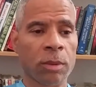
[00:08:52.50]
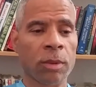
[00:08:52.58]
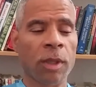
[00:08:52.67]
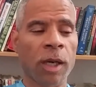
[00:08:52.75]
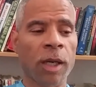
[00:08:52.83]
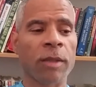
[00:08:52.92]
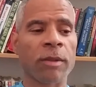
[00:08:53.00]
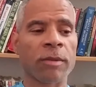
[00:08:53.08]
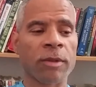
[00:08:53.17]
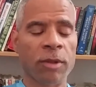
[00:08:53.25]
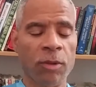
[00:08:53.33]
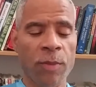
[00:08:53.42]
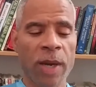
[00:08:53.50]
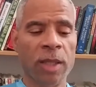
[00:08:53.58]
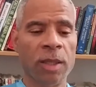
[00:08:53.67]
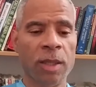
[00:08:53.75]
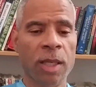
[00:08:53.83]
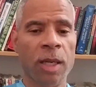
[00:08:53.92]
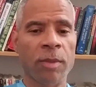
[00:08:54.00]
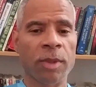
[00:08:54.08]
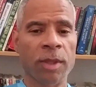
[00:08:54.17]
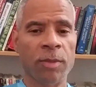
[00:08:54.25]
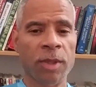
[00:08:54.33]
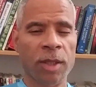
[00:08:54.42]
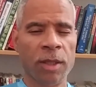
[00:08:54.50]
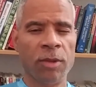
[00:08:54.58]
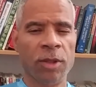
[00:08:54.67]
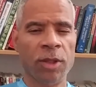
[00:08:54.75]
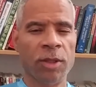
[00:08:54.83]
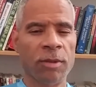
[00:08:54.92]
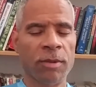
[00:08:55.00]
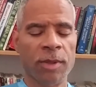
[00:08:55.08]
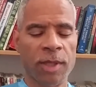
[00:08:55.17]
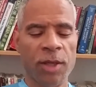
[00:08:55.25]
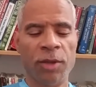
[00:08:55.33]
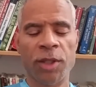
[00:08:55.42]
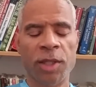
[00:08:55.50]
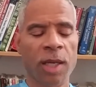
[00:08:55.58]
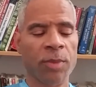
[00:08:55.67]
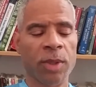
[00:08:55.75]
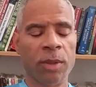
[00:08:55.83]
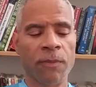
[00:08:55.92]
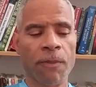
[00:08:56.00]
All right, so back to time, because I'm going to stick on this topic.